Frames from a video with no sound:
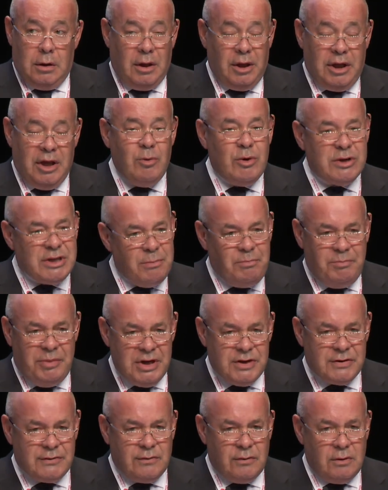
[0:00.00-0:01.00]
he was a
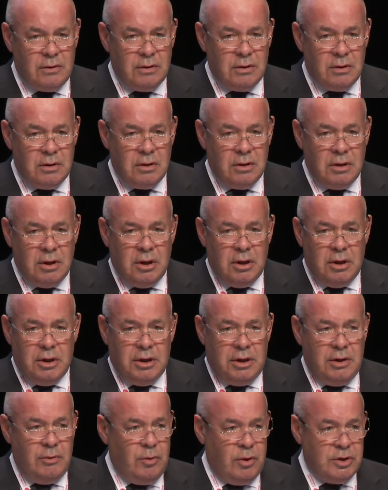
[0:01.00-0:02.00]
peaceful,
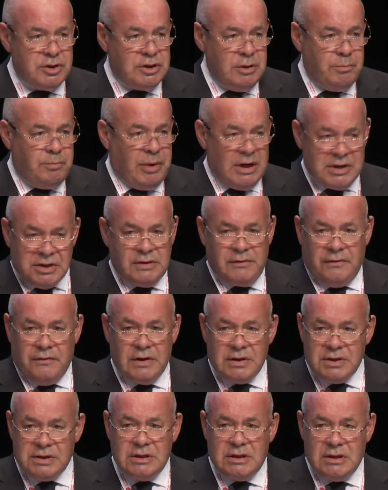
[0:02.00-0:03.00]
he was a
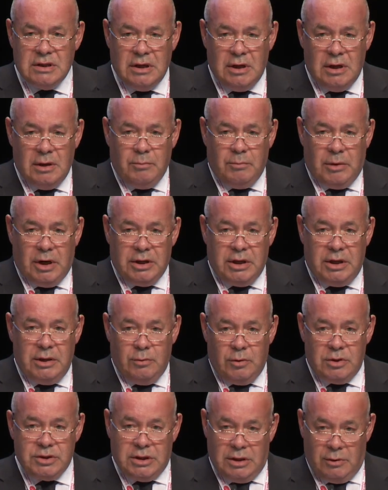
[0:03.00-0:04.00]
pacifist, but
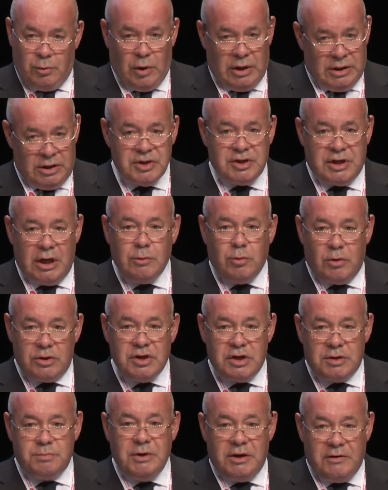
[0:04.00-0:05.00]
he was, who understand
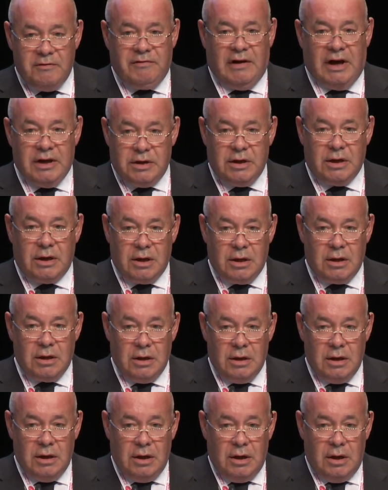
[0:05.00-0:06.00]
what this means fighting.
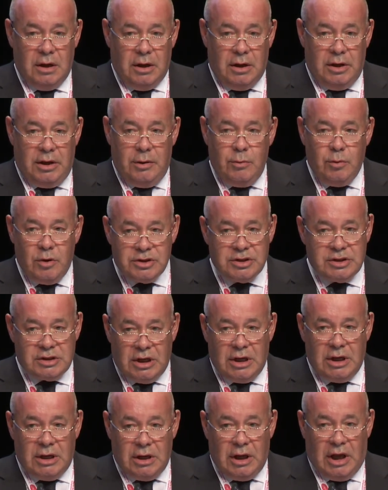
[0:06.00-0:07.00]
He
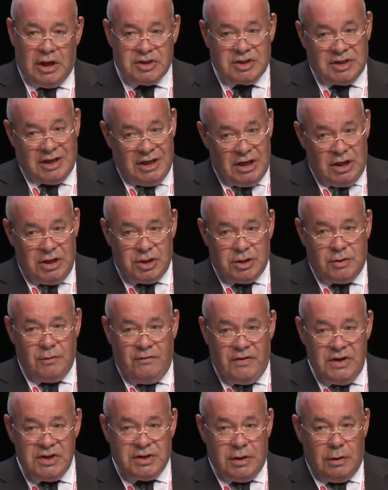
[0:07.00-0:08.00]
was, as each
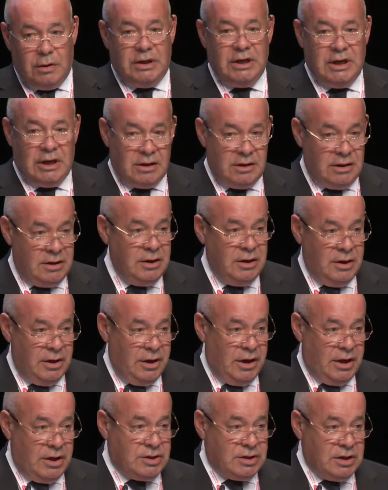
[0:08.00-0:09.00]
visionary,
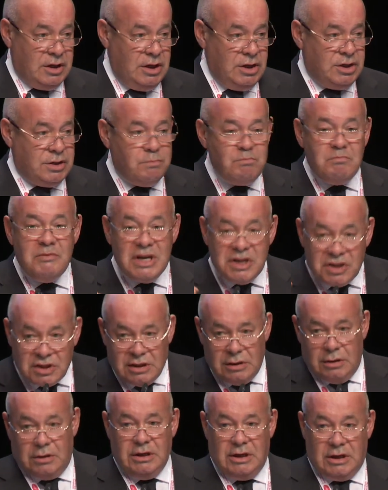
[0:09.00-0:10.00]
as each
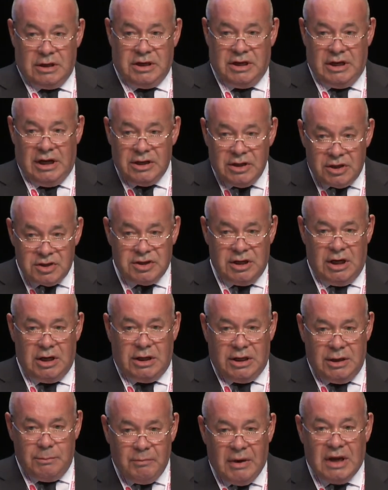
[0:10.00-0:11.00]
missionary, he
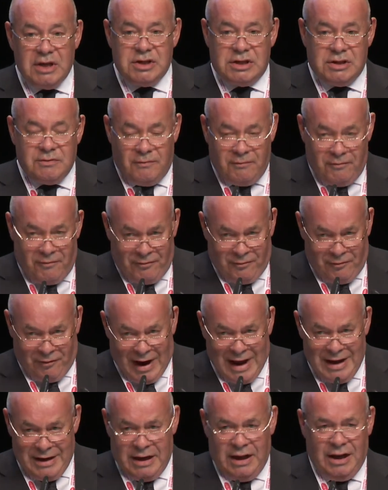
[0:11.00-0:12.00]
understand he much
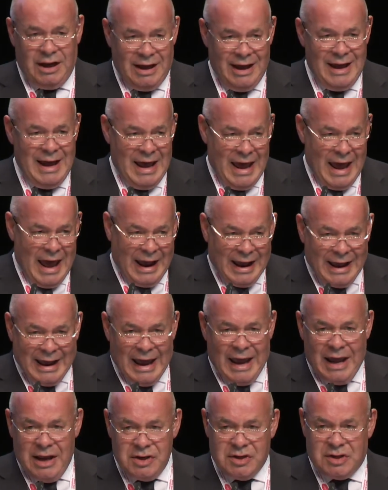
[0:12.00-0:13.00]
fighting
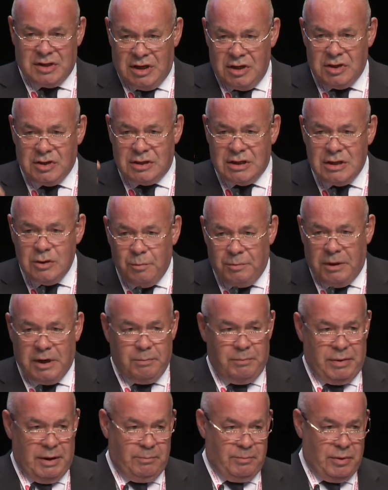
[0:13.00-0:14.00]
against the
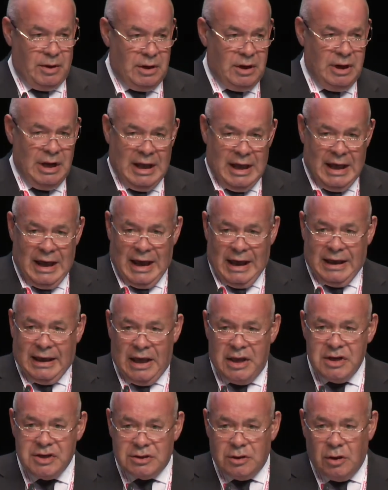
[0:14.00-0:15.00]
stupid people,
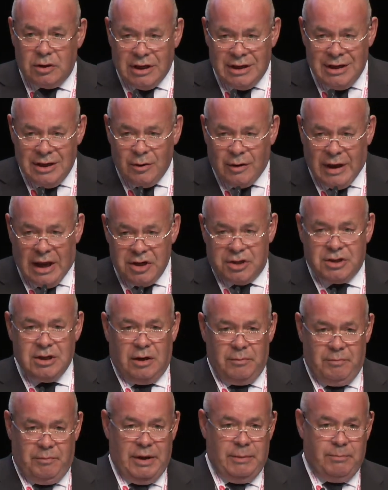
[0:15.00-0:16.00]
against not
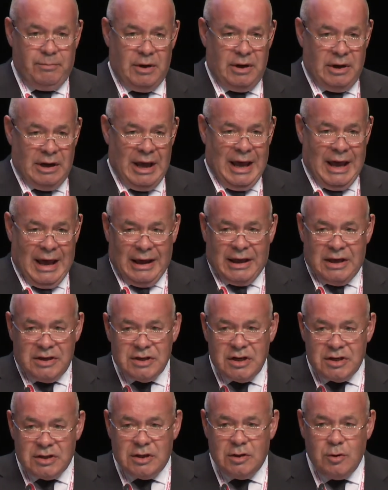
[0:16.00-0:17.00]
educational people,
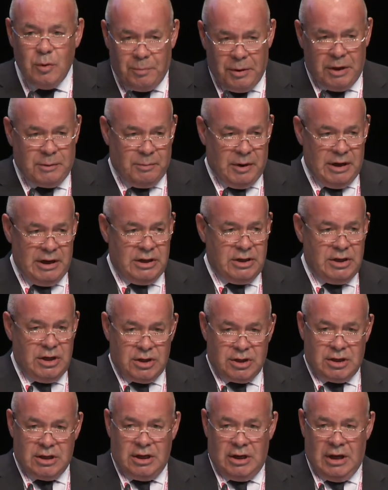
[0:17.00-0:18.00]
against the stupid
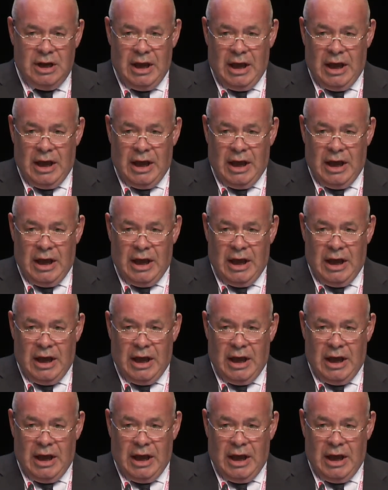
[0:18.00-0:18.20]
politician,